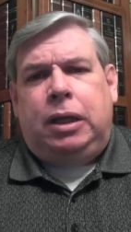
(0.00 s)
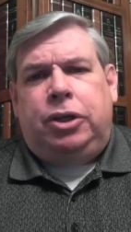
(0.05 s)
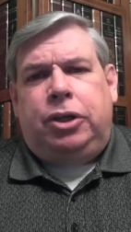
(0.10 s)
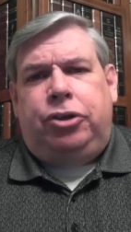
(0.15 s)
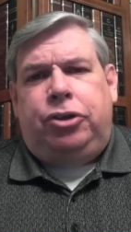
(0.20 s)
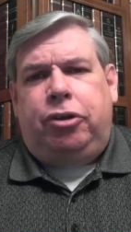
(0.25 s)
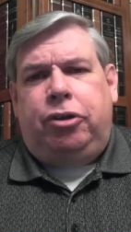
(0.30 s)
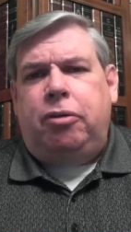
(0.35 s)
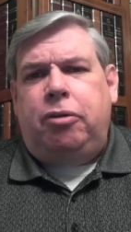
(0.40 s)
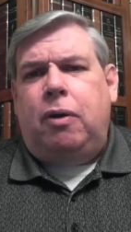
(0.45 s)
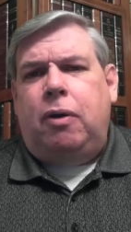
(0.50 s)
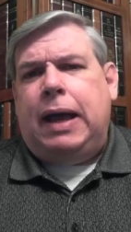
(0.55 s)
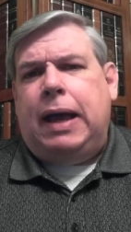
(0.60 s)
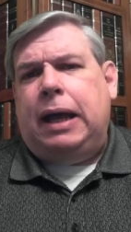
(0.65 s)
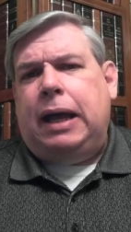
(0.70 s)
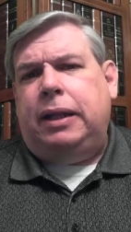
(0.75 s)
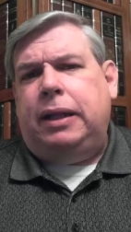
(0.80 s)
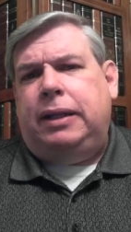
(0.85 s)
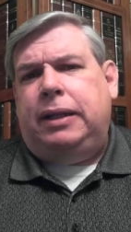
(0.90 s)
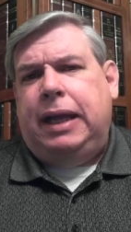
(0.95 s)
do you know how
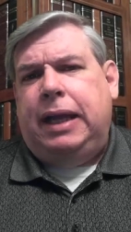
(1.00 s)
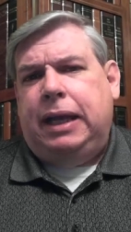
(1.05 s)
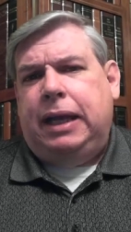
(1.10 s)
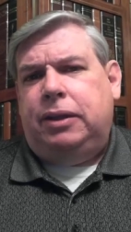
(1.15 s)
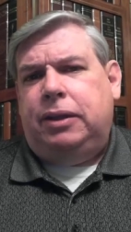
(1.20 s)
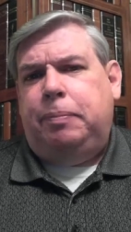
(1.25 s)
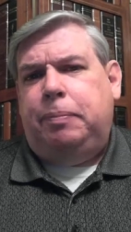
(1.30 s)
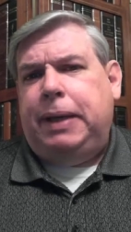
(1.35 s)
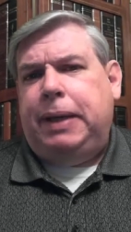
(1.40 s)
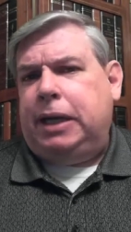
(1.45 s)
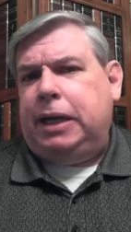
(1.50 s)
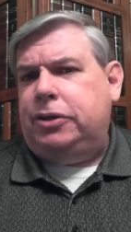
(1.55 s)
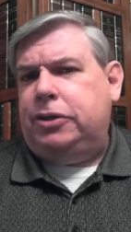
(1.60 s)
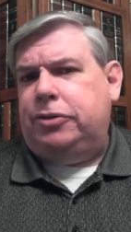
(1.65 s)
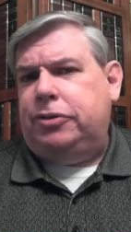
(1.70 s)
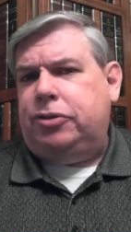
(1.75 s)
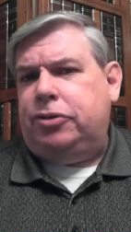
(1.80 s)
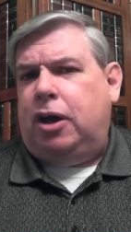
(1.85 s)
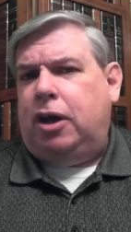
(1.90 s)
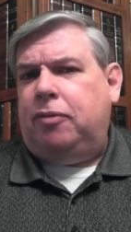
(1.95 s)
to take the
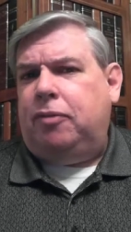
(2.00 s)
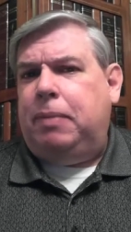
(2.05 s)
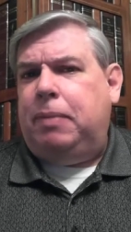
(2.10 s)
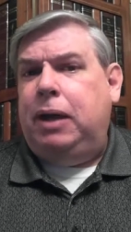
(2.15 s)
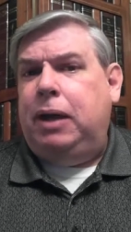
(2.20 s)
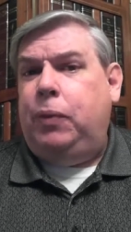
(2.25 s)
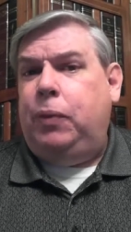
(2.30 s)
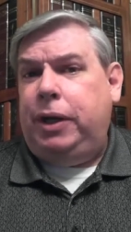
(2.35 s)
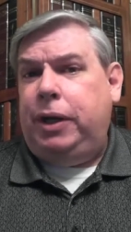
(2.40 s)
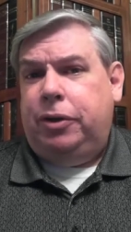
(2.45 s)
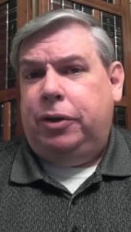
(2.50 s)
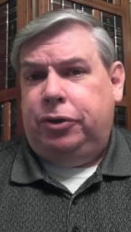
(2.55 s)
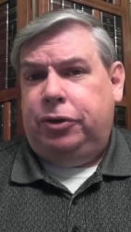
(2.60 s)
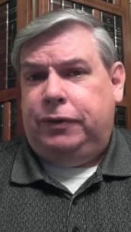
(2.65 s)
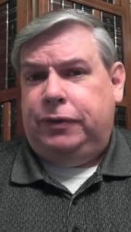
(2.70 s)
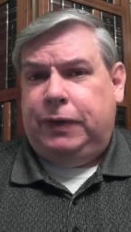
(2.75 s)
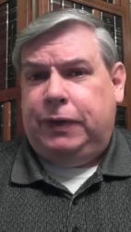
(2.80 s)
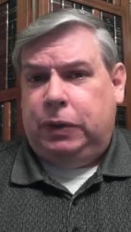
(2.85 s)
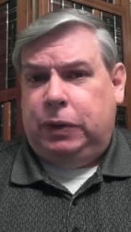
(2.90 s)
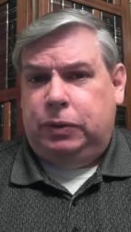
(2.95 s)
pictures off my Windows
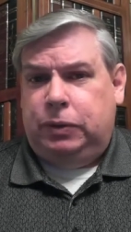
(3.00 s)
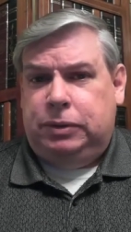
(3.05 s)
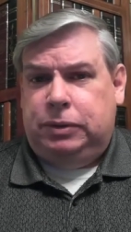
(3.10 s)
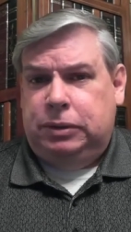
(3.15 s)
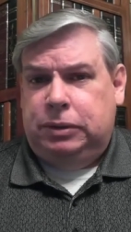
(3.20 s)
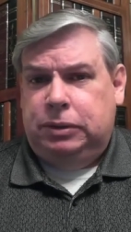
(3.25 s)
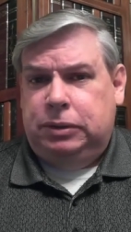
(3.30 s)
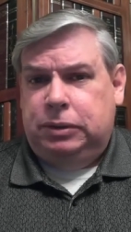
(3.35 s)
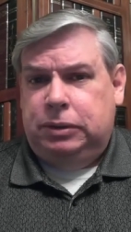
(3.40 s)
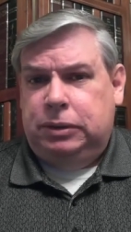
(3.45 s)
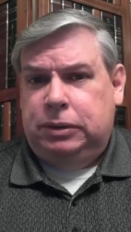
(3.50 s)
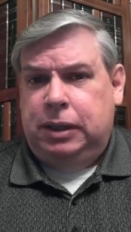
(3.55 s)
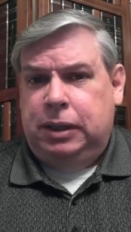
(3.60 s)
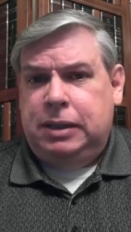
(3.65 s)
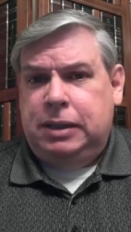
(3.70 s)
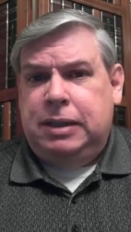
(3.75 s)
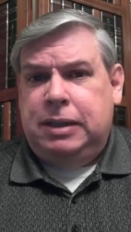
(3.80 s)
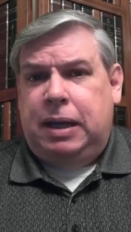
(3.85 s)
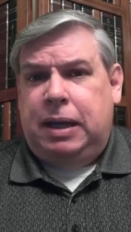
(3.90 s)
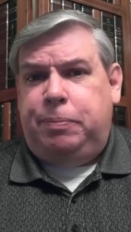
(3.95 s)
phone
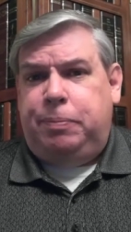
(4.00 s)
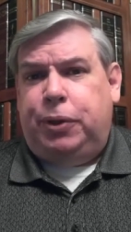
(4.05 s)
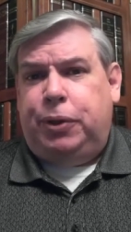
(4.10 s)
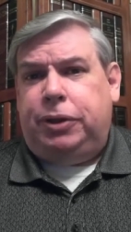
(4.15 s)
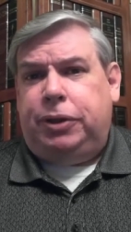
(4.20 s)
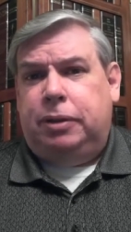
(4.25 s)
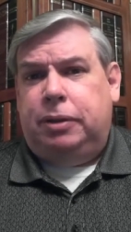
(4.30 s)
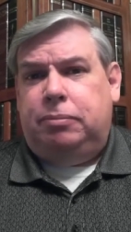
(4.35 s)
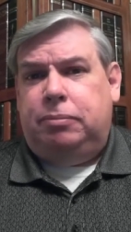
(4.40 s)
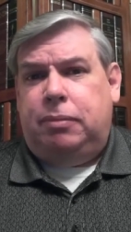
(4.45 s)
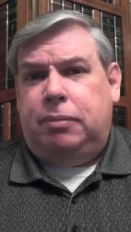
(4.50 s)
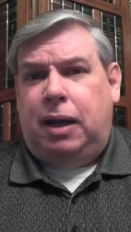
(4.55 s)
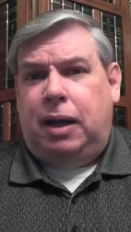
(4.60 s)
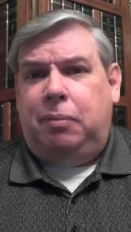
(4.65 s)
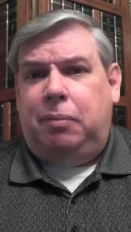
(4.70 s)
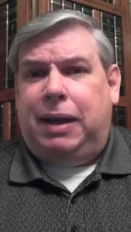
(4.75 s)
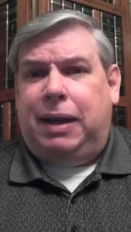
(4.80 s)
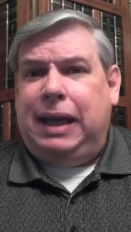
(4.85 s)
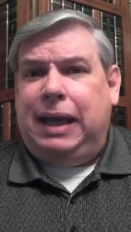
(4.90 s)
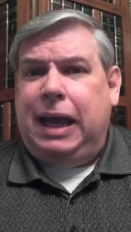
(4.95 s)
and put them on
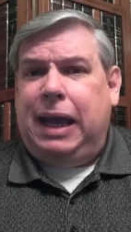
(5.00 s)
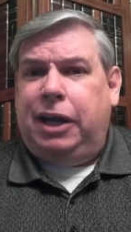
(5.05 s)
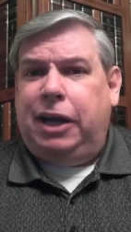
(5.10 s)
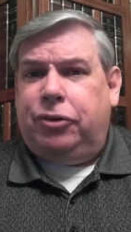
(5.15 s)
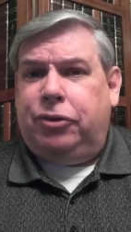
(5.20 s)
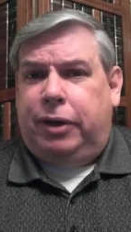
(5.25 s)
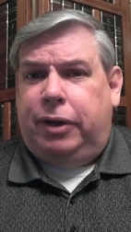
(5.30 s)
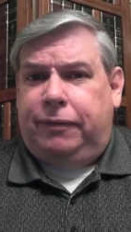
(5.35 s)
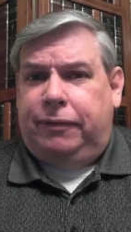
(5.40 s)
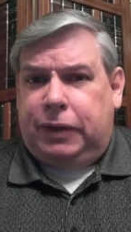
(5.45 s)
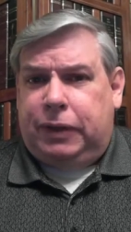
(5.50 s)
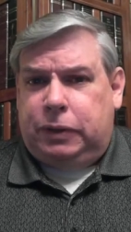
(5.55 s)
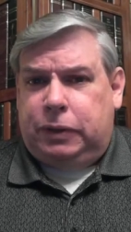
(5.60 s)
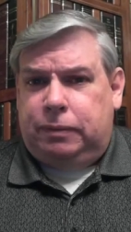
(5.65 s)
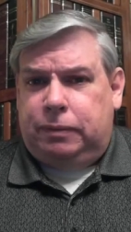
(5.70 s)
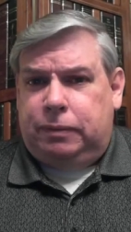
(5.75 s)
my Android phone?